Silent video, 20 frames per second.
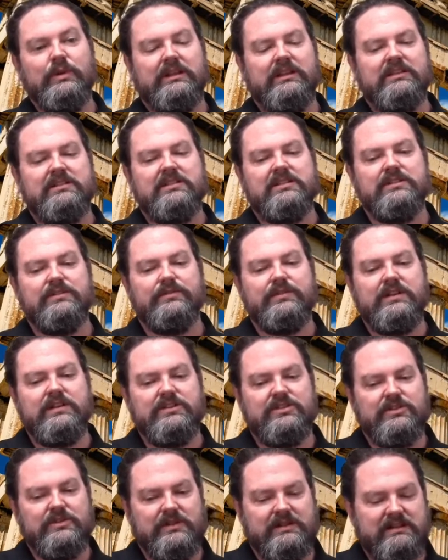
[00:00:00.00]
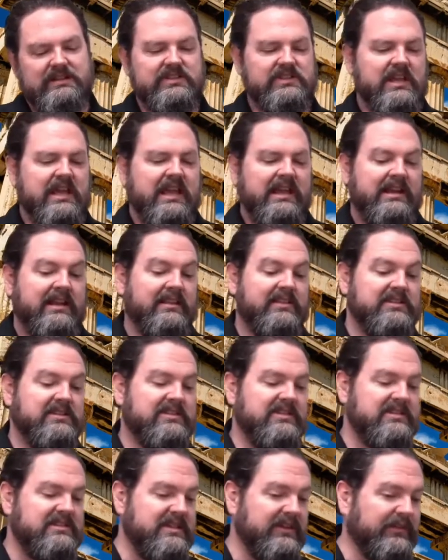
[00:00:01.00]
willing to defeat Uranus. Now
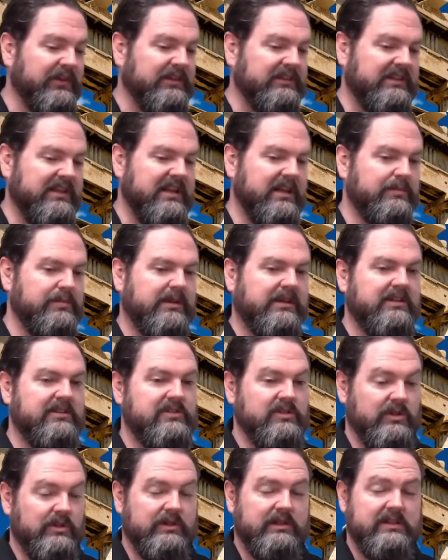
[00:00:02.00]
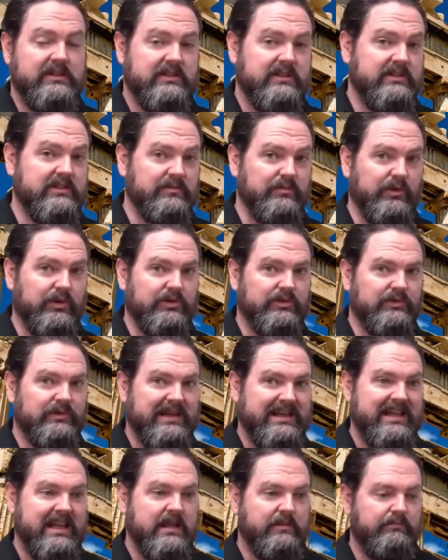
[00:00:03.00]
there's difficulty here because Uranus is
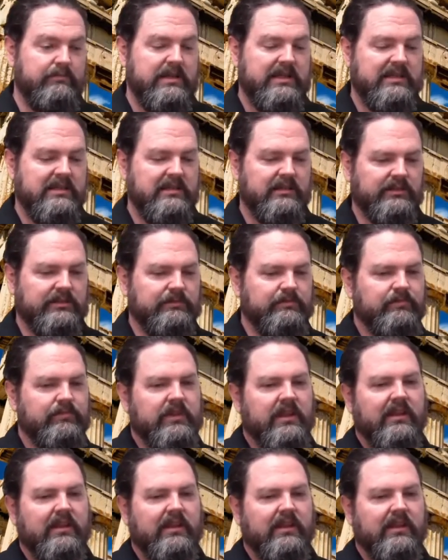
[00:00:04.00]
immortal, it can't be killed.